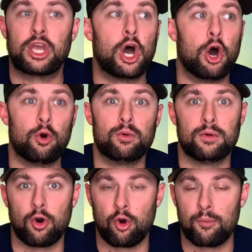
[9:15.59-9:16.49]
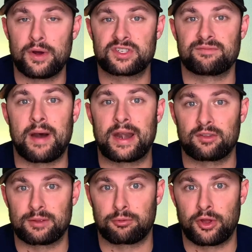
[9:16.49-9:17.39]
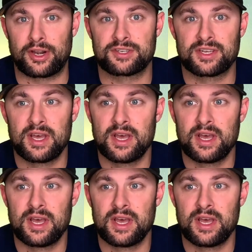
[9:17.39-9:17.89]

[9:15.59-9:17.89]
go a whole bunch of minor league players.